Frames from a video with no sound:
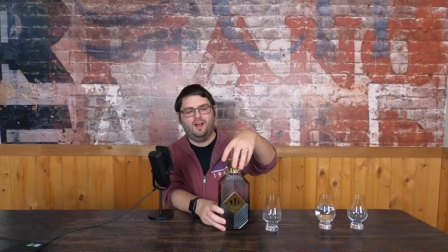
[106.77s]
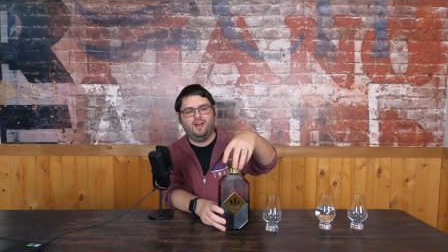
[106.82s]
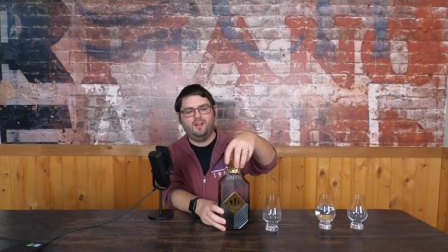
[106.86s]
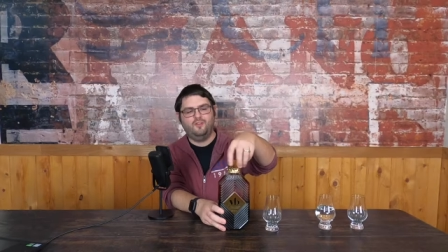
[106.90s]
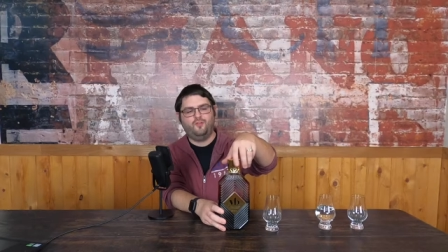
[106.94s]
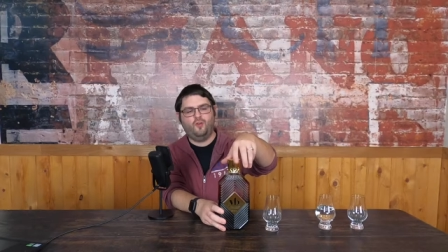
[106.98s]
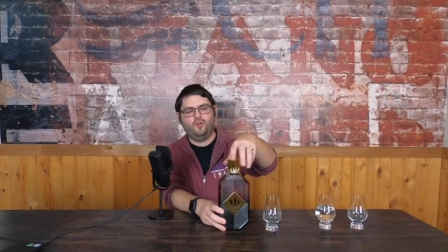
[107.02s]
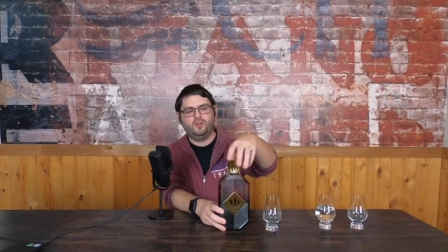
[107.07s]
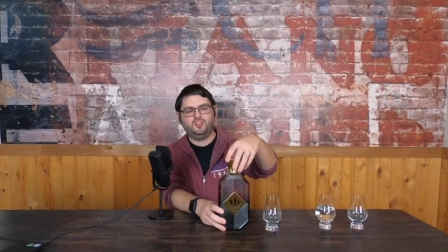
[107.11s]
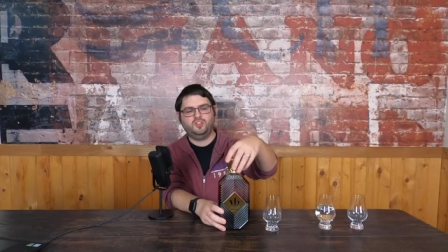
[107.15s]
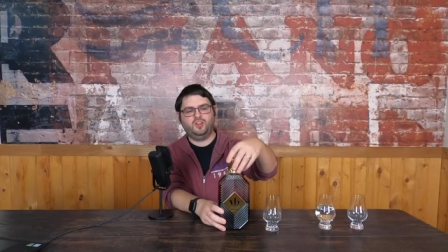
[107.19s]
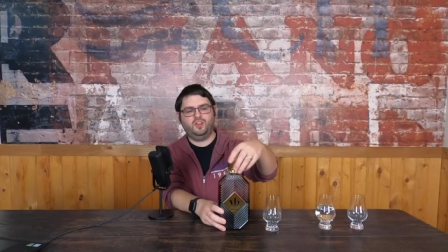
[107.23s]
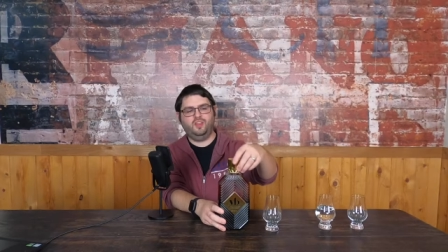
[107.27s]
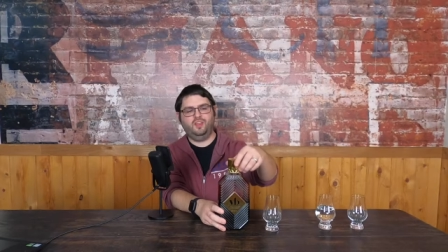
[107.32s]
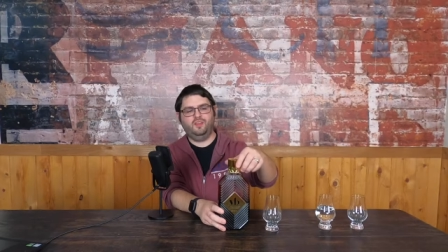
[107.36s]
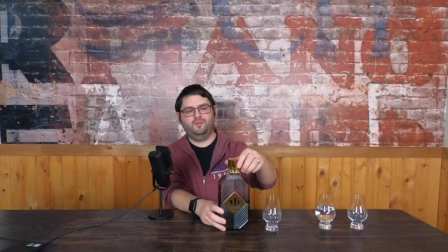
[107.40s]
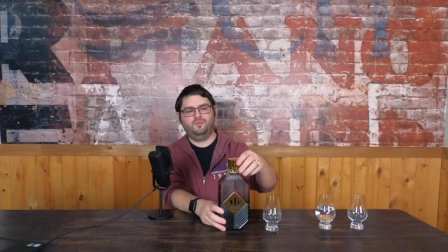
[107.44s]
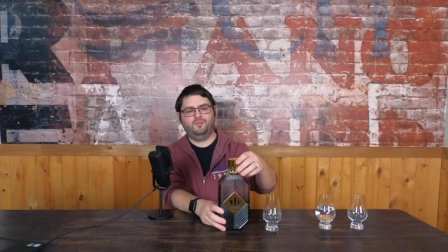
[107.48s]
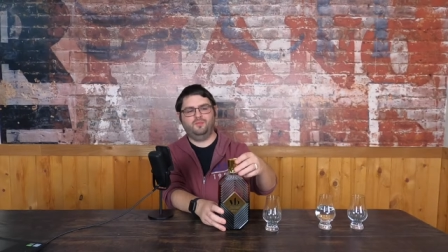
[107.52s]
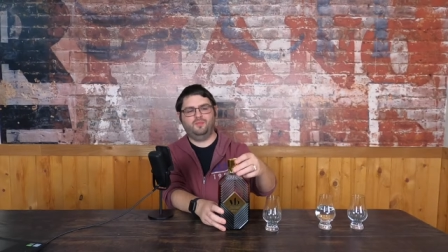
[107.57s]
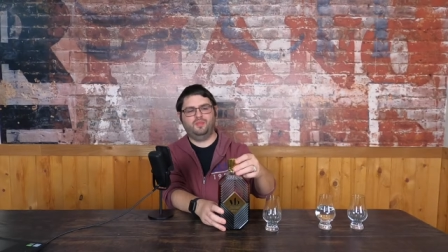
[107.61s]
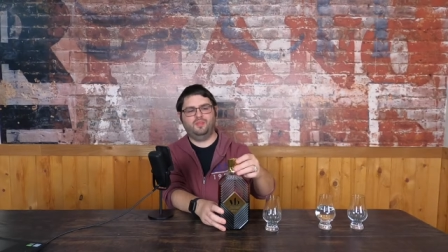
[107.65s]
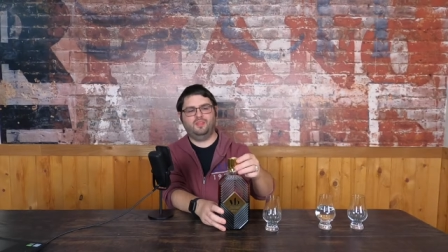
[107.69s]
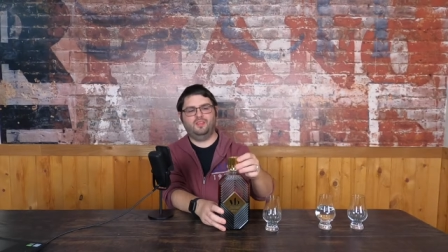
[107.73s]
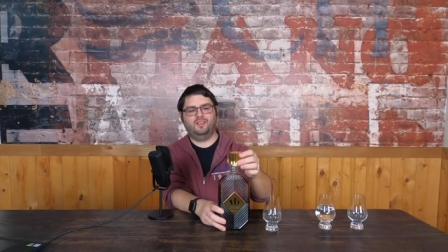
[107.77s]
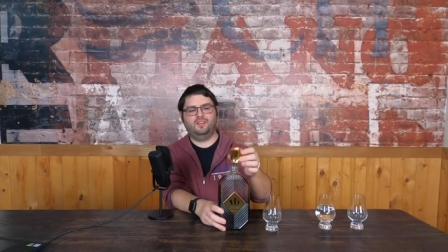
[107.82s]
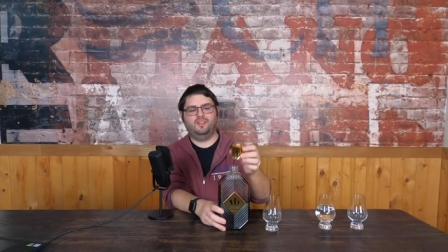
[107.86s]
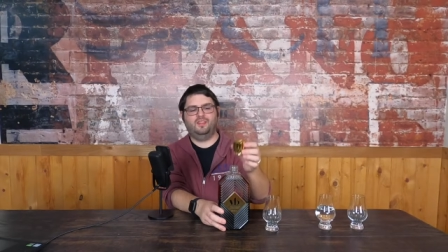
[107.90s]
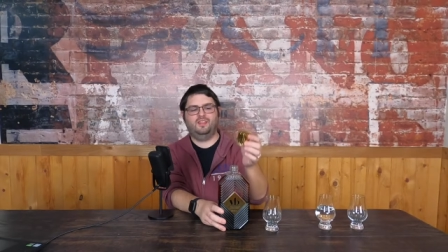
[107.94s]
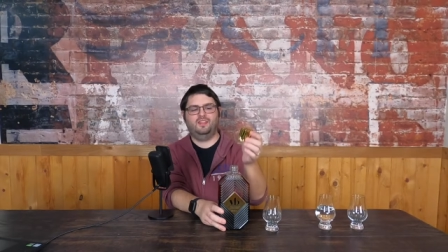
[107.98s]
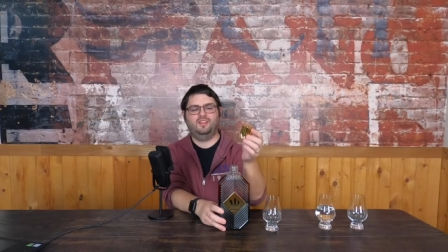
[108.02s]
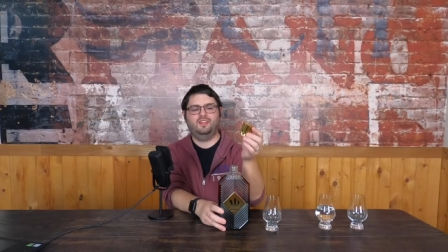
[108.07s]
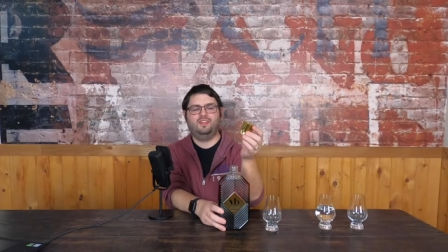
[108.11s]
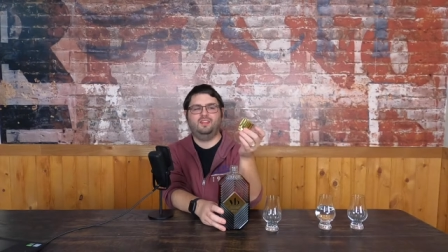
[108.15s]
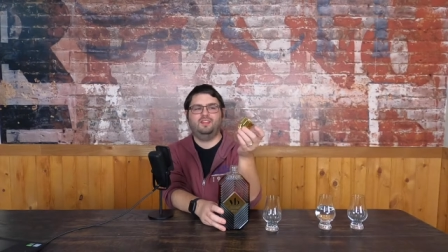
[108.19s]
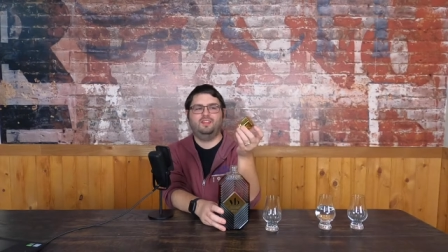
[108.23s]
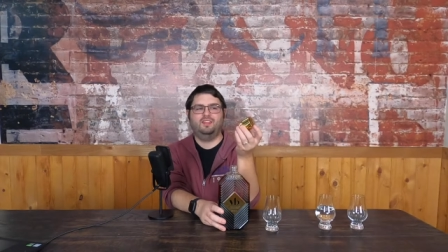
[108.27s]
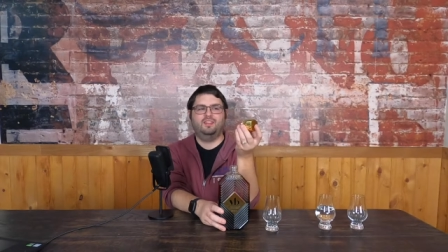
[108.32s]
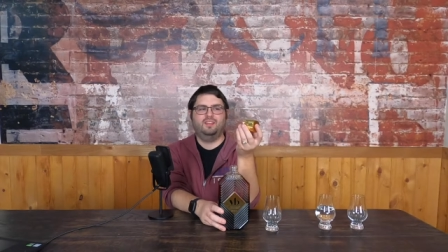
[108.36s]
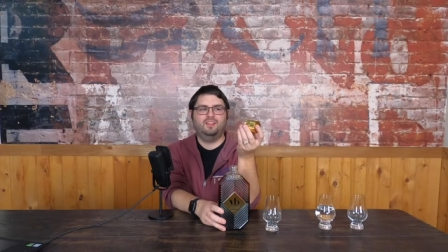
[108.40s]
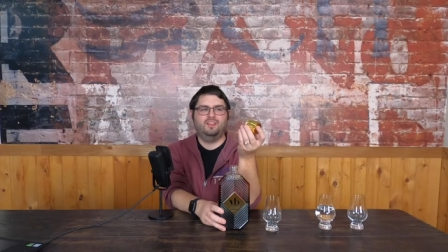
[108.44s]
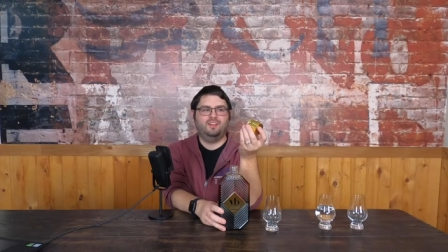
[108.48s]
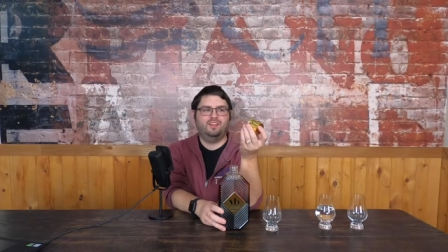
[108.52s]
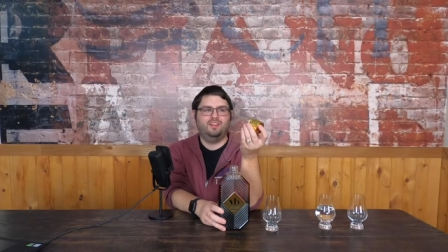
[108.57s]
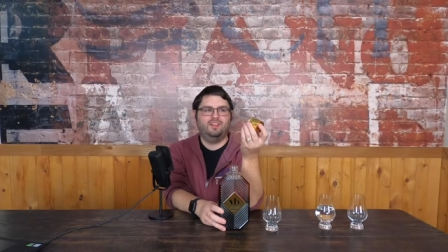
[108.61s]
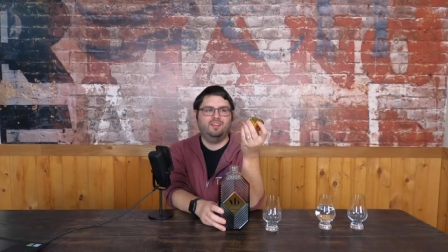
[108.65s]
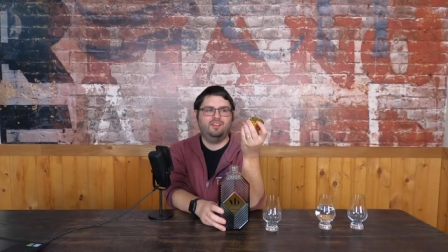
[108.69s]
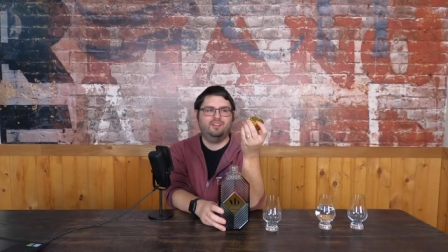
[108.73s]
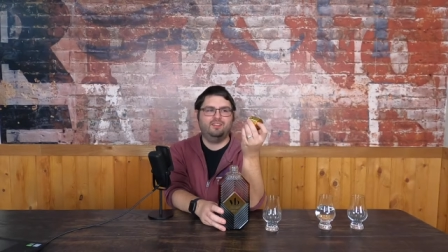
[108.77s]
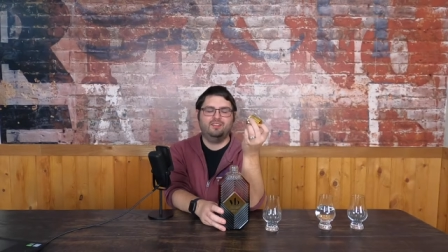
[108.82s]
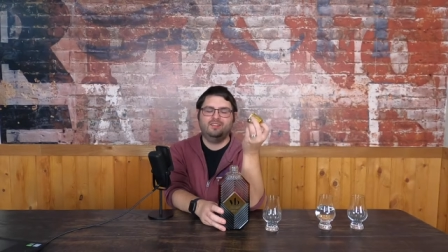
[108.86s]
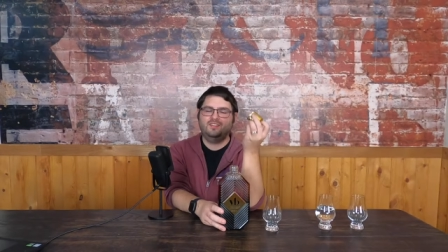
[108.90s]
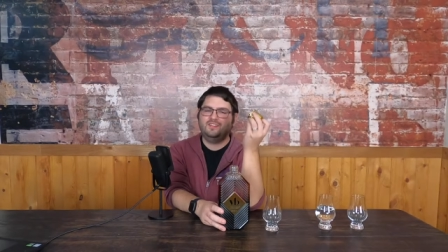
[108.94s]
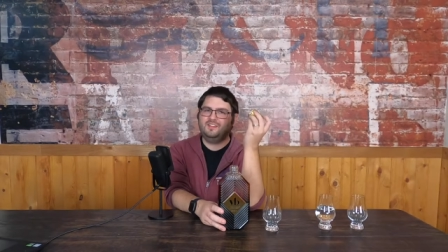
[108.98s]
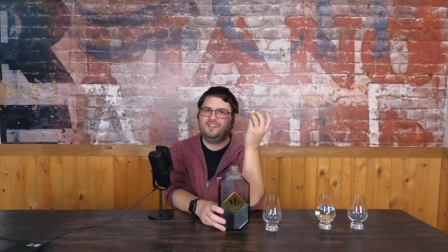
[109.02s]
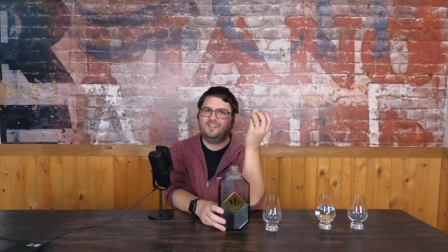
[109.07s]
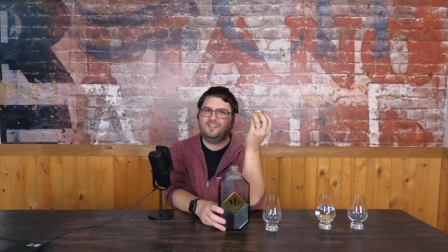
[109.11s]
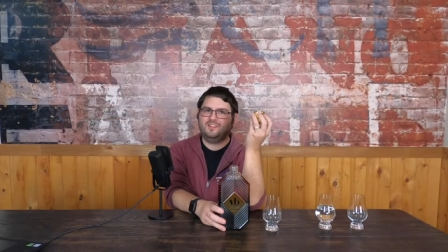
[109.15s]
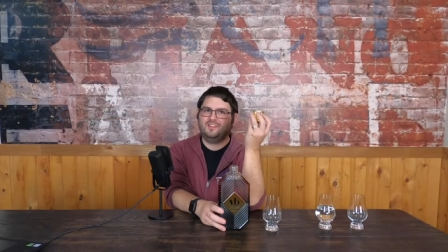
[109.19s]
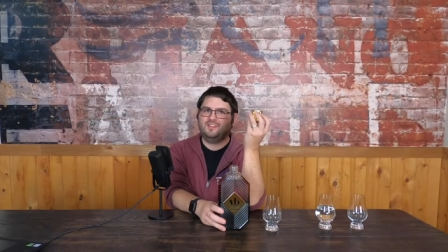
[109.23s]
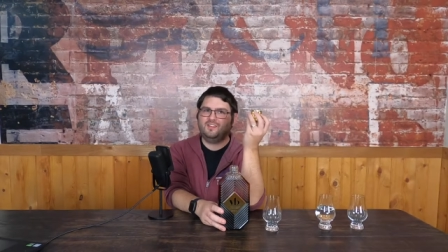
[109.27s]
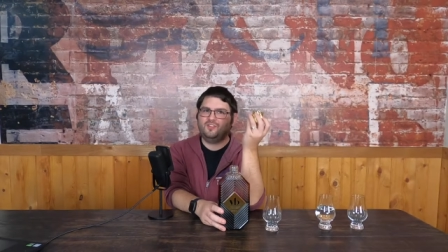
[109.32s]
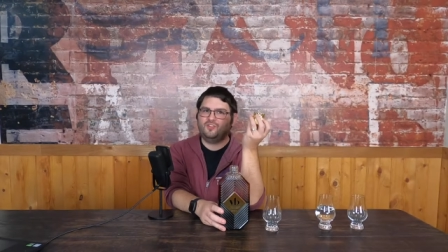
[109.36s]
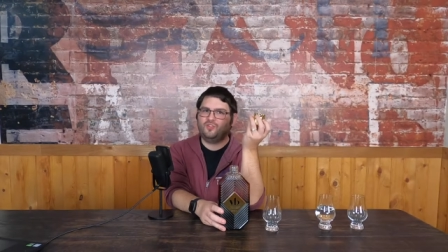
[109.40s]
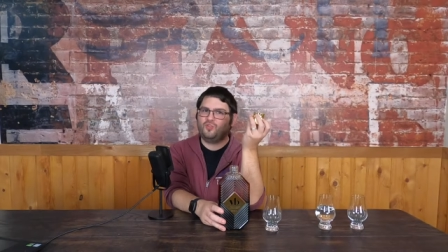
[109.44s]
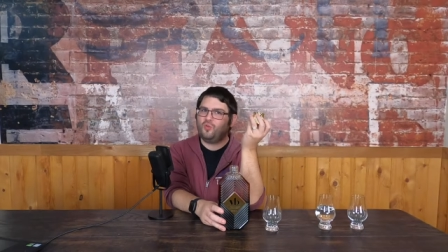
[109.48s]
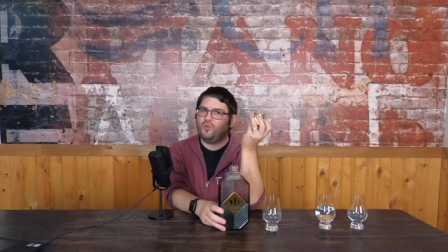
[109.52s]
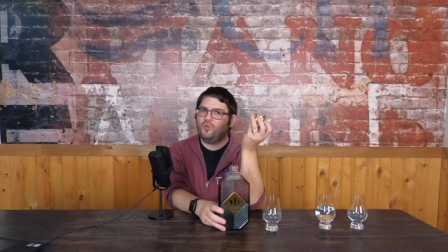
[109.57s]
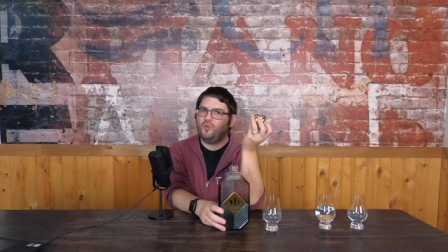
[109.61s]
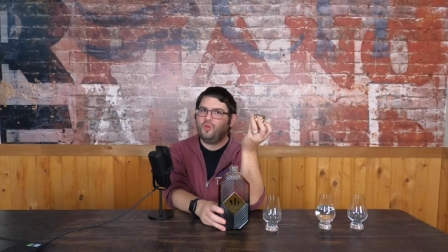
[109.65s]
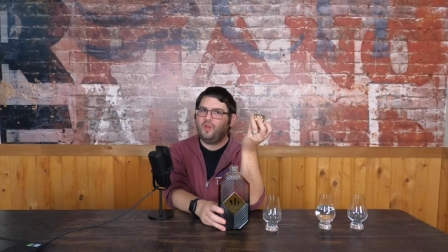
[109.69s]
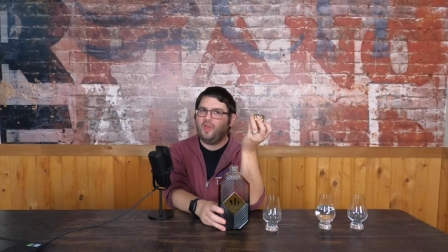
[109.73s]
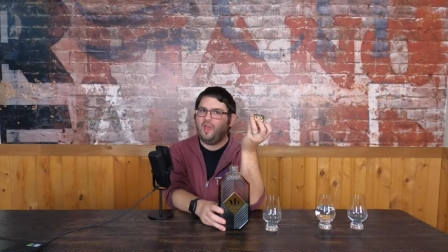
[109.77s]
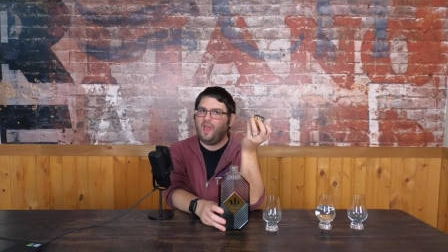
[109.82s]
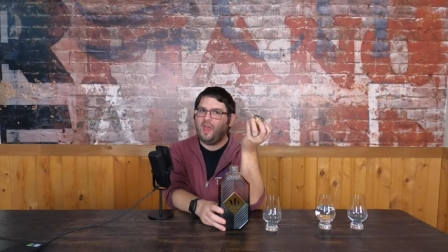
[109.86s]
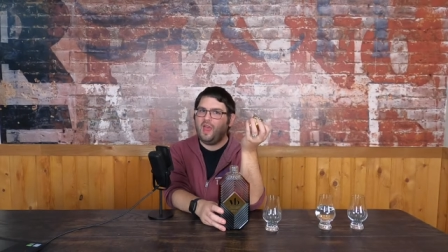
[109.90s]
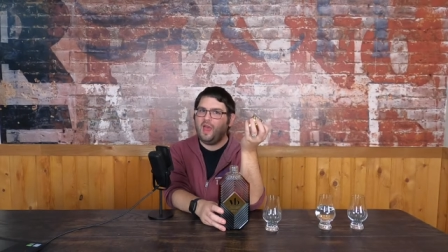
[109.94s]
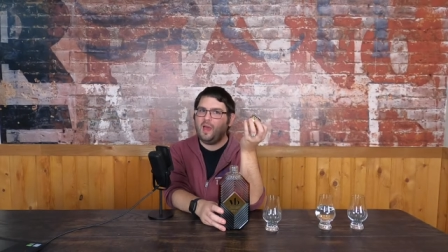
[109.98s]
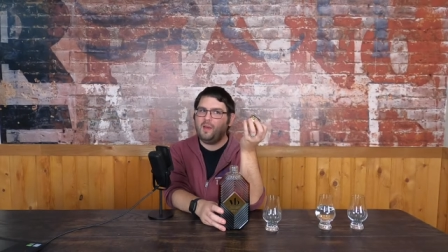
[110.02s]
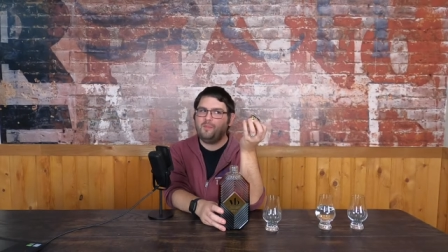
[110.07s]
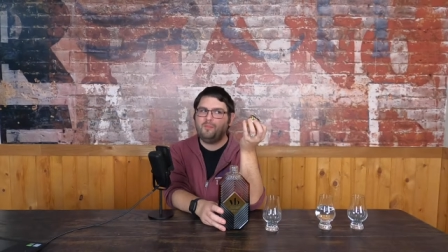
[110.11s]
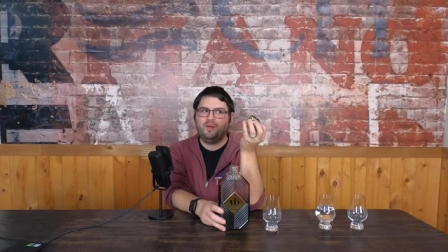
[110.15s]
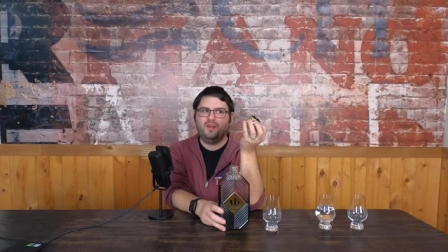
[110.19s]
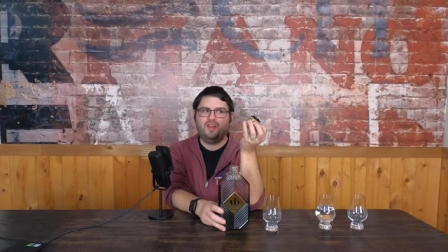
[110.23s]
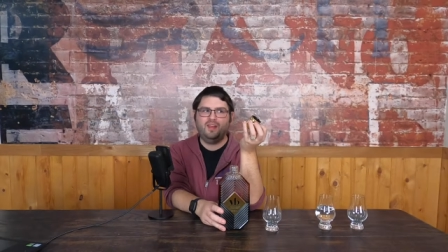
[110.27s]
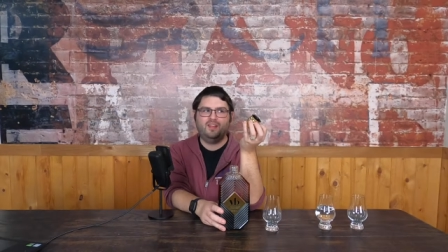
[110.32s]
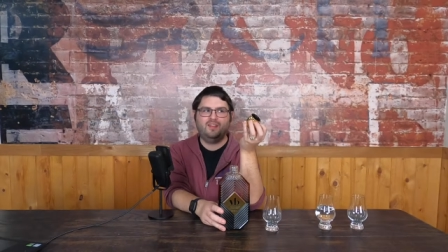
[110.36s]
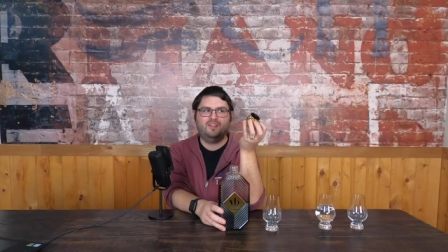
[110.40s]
Unfortunately, this is just a screw cap and